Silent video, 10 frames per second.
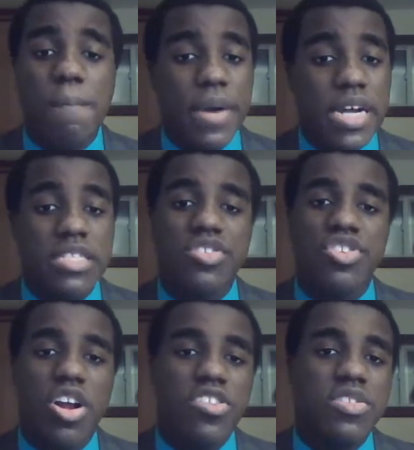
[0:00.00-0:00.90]
but the
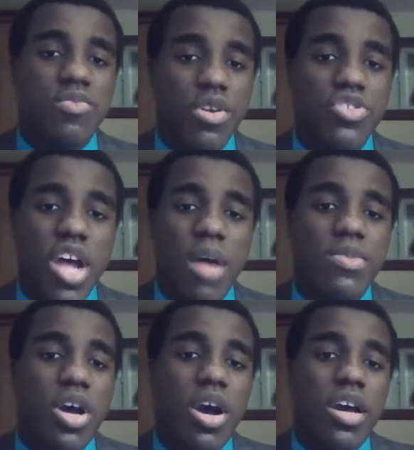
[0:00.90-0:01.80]
charges were
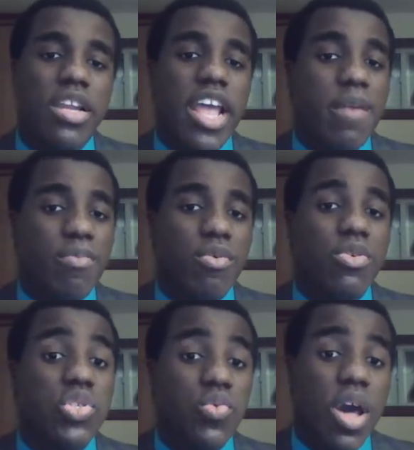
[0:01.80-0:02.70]
dropped on April
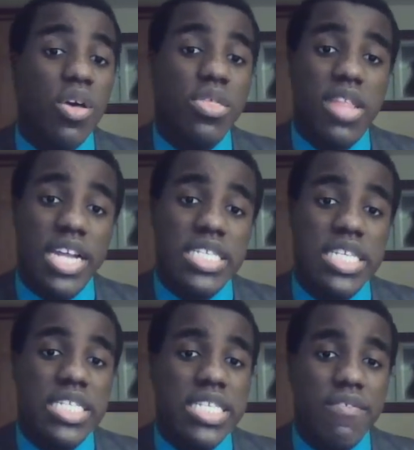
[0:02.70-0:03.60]
12,
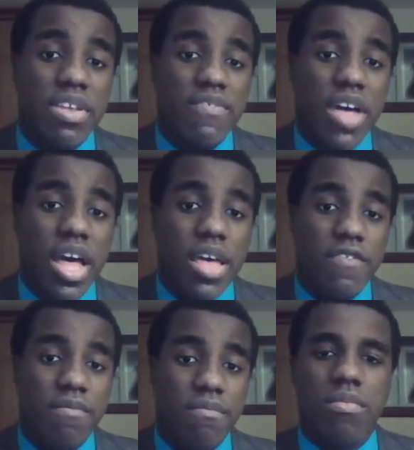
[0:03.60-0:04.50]

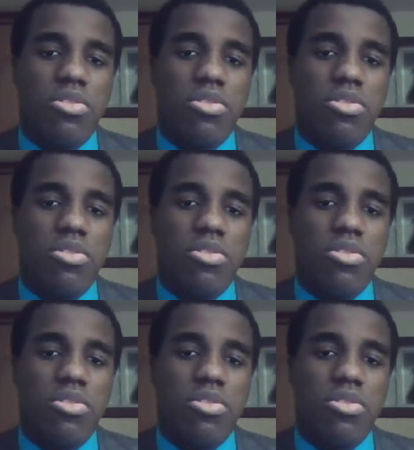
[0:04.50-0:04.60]
1975.